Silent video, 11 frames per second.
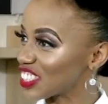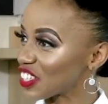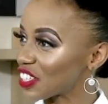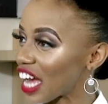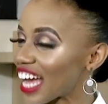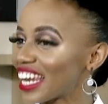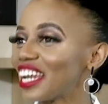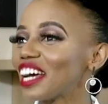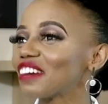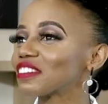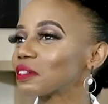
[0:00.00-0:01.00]
You know, I
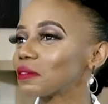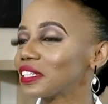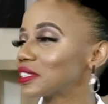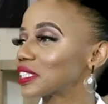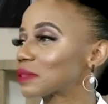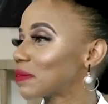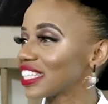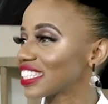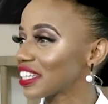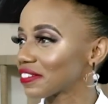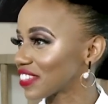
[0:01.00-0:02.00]
love the way you
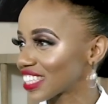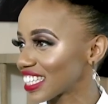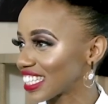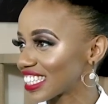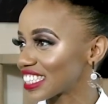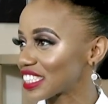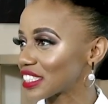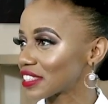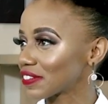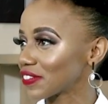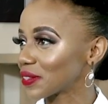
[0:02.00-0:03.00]
explained everything in this
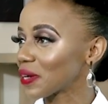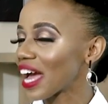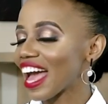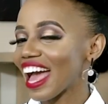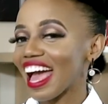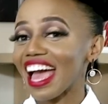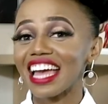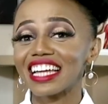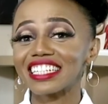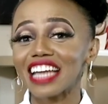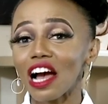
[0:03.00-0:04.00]
interview.
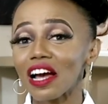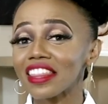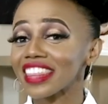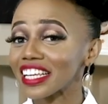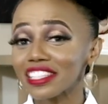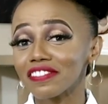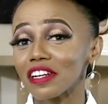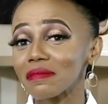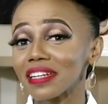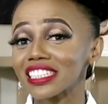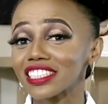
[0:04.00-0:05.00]
And thank you
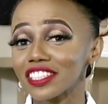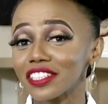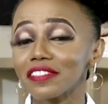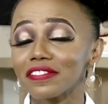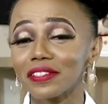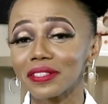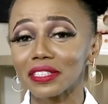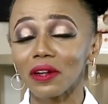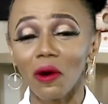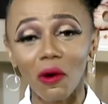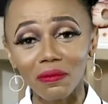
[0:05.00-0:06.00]
very much to you viewers
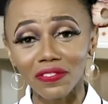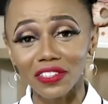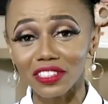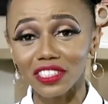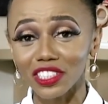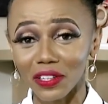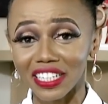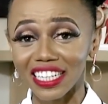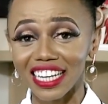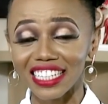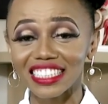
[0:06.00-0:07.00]
at home for also
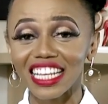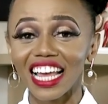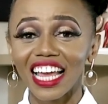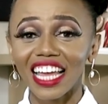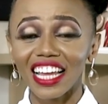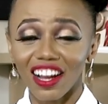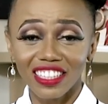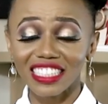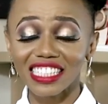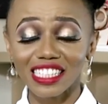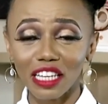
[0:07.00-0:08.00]
joining us
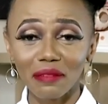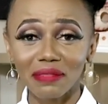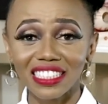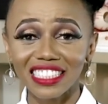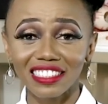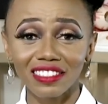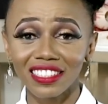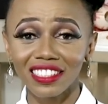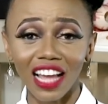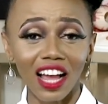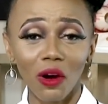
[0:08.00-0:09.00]
on this segment.
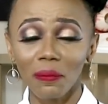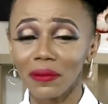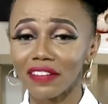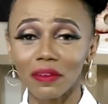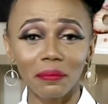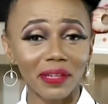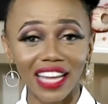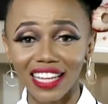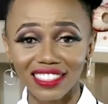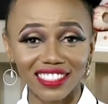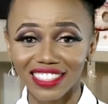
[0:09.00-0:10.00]
And I hope you have a better
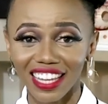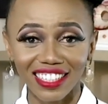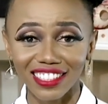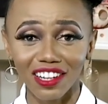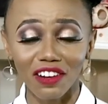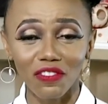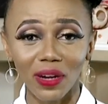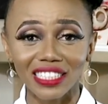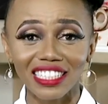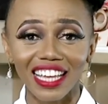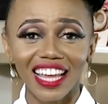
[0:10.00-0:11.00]
understanding of
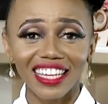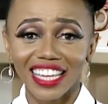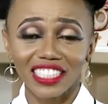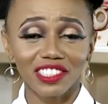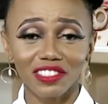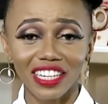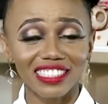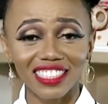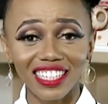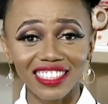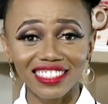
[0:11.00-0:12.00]
what cataracts